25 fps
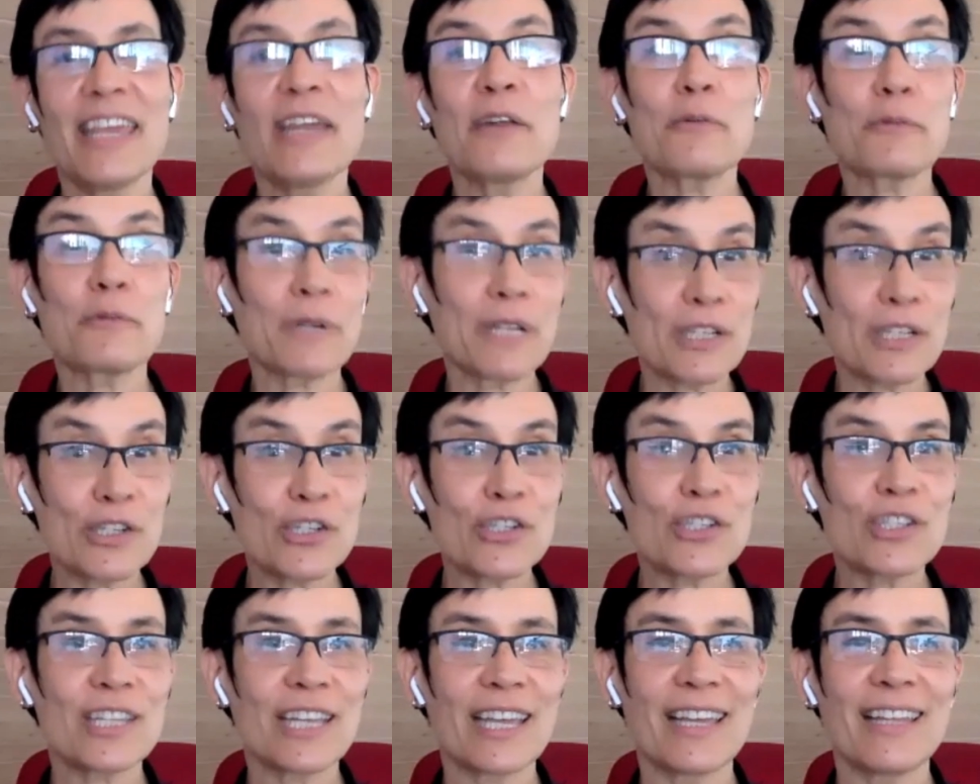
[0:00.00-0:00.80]

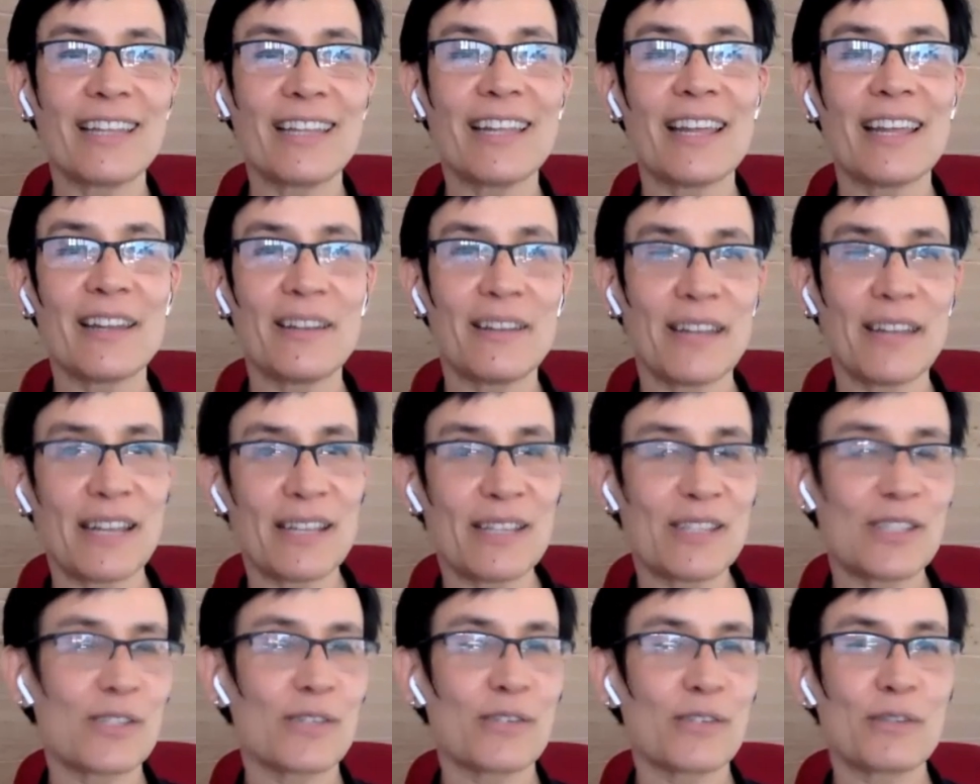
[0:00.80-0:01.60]
enriched,
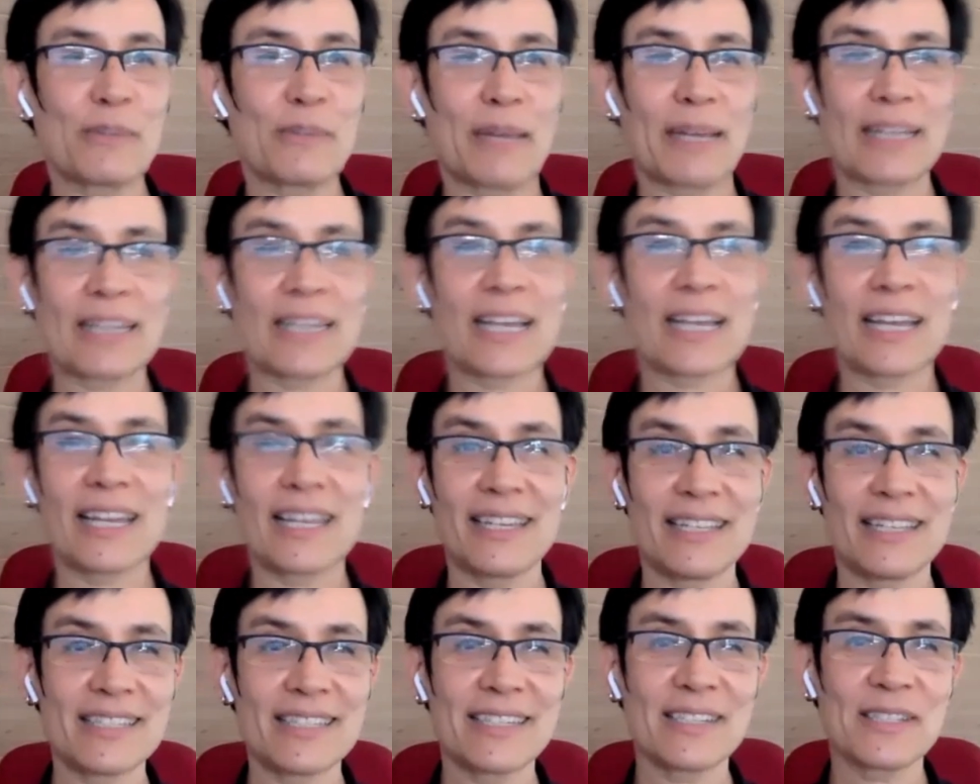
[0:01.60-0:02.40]
and so do my
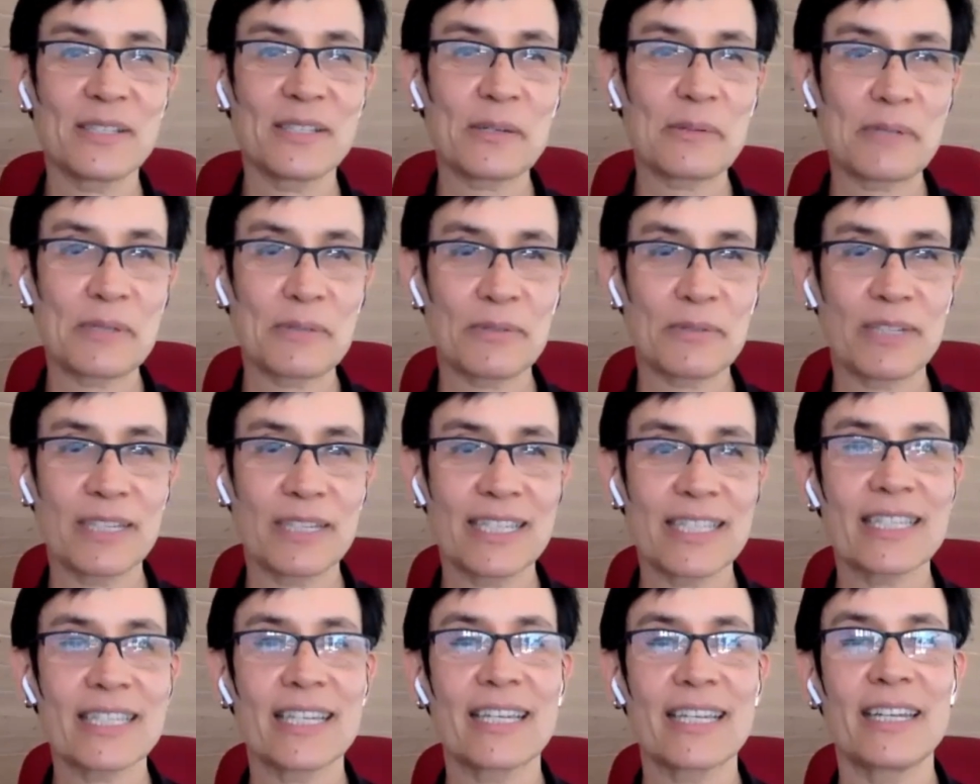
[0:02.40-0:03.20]
clients, and it's always
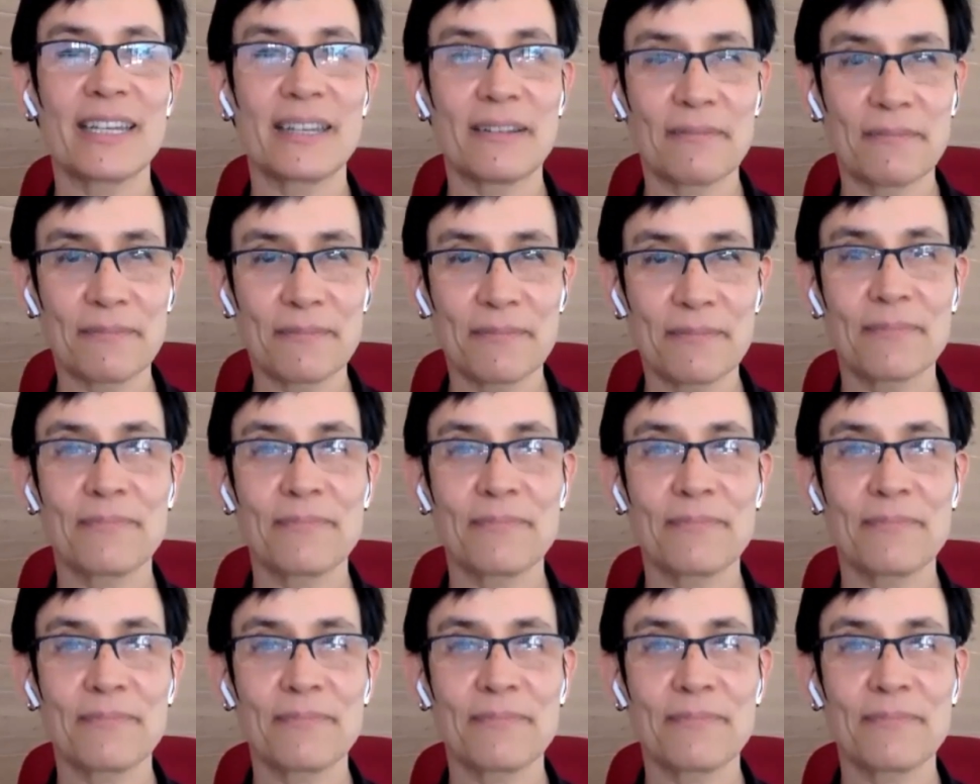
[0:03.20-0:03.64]
really exciting.